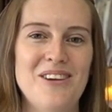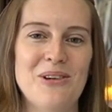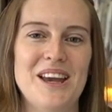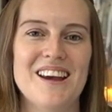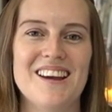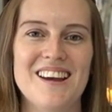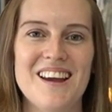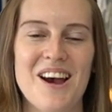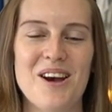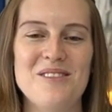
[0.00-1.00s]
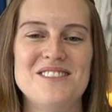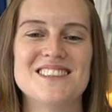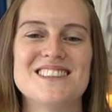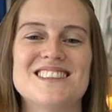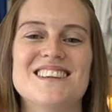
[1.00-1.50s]
they never are. They? Hope
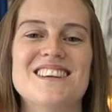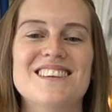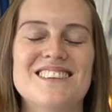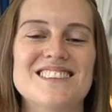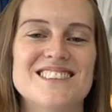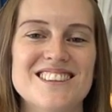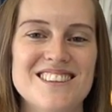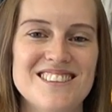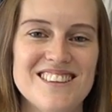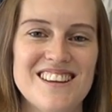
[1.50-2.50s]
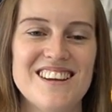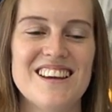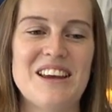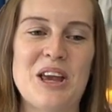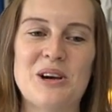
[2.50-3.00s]
to see you soon.
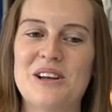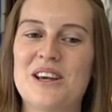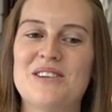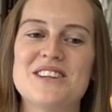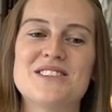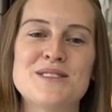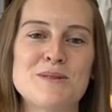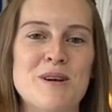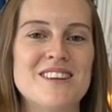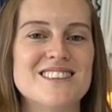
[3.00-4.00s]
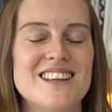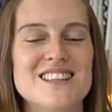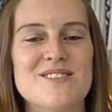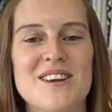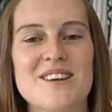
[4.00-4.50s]
Got any questions about
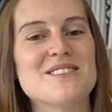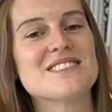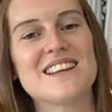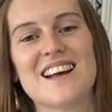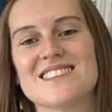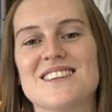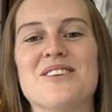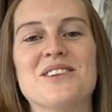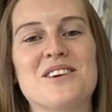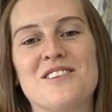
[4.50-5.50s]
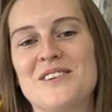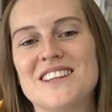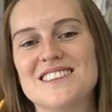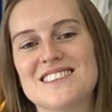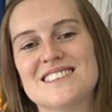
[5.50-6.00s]
today's video? Just let us know in the
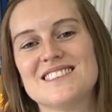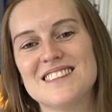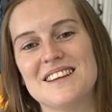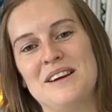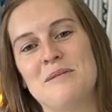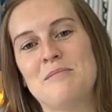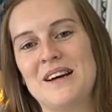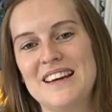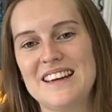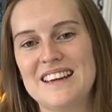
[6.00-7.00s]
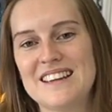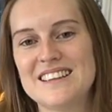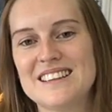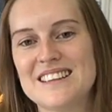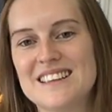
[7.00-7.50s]
comments. Bye.
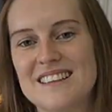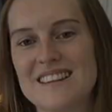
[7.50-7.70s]
Bye.